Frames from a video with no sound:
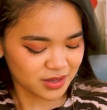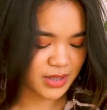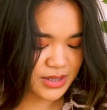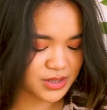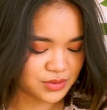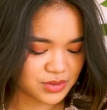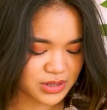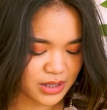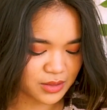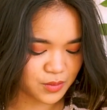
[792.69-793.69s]
And so there's
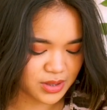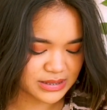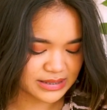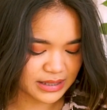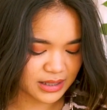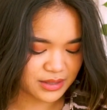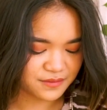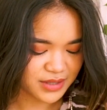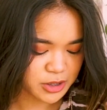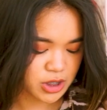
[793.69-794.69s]
a lot of words like
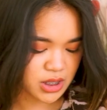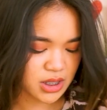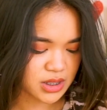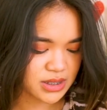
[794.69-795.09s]
confession,